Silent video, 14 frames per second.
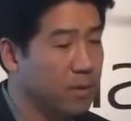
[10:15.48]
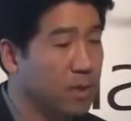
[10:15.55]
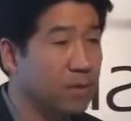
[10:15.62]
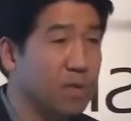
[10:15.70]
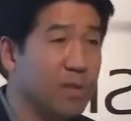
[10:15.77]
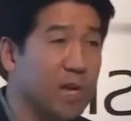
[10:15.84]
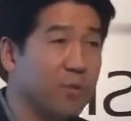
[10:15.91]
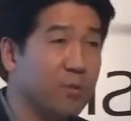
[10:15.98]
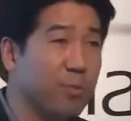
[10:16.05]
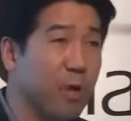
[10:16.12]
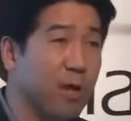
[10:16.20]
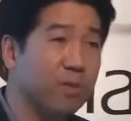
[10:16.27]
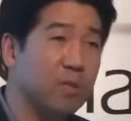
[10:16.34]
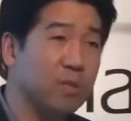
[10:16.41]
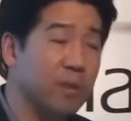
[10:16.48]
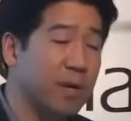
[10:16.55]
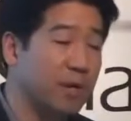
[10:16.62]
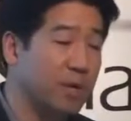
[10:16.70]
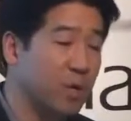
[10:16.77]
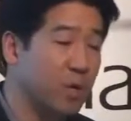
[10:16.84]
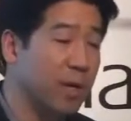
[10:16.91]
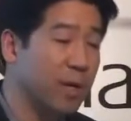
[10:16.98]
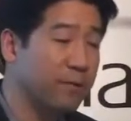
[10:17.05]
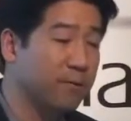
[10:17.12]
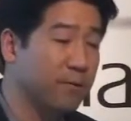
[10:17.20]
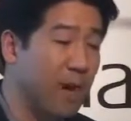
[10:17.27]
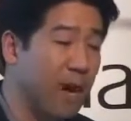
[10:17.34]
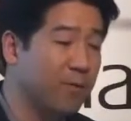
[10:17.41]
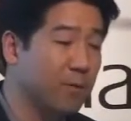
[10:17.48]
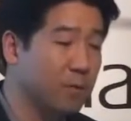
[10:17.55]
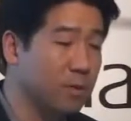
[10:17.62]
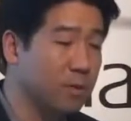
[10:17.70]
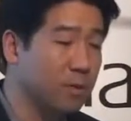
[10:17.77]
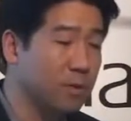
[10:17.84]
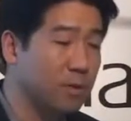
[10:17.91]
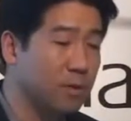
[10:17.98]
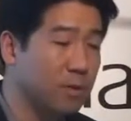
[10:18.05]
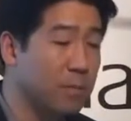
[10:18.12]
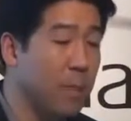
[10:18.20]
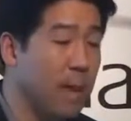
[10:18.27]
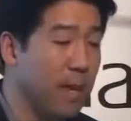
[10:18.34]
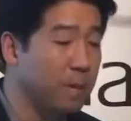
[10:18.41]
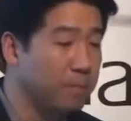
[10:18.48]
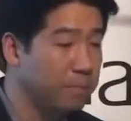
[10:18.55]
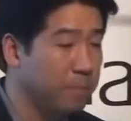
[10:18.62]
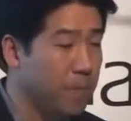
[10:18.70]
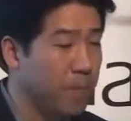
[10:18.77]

This was actually part of our Spec 2.5 release in May